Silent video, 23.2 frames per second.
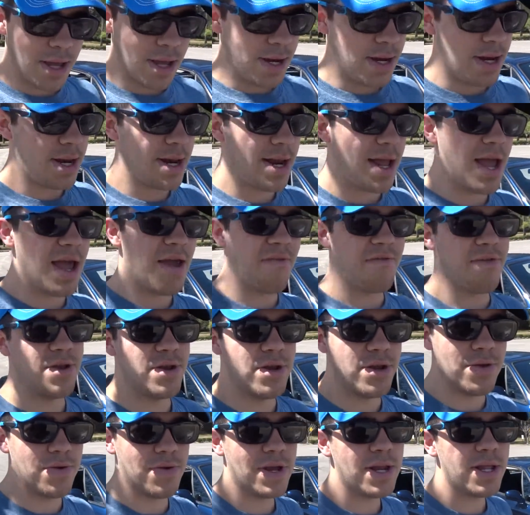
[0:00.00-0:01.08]
Didn't have to
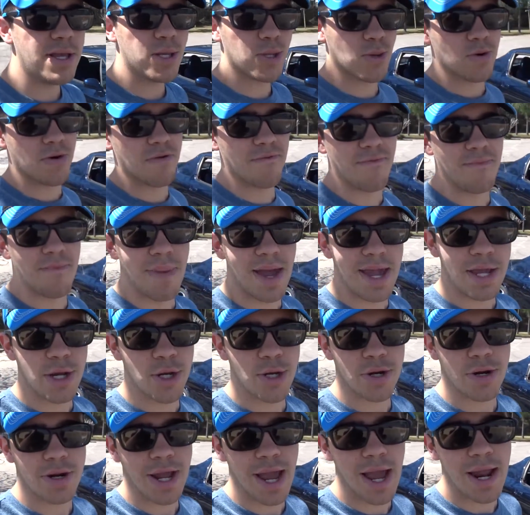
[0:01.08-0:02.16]
do any sort of
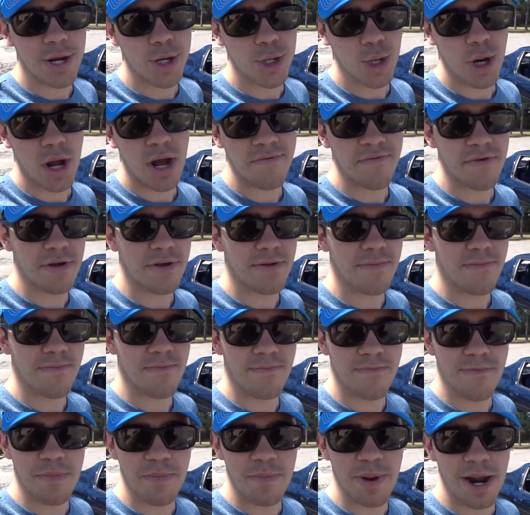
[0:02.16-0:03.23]
major catastrophic
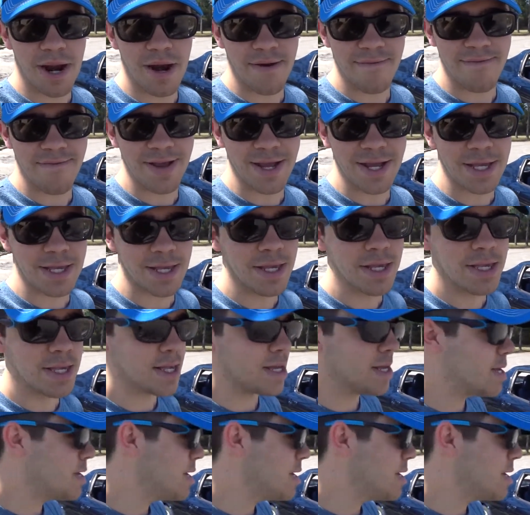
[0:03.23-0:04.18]
repair fixes.